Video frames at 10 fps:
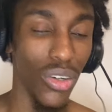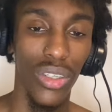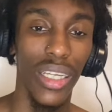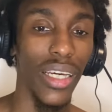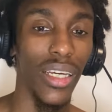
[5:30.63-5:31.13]

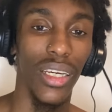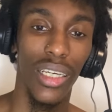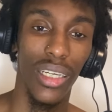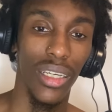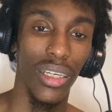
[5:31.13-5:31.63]
Odey,
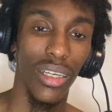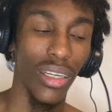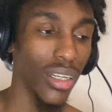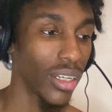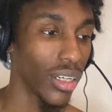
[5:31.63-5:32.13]

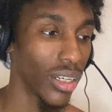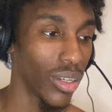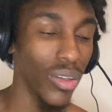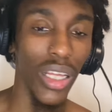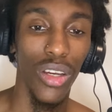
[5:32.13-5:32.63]

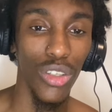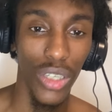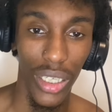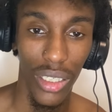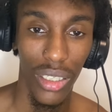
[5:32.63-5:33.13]
what are you doing?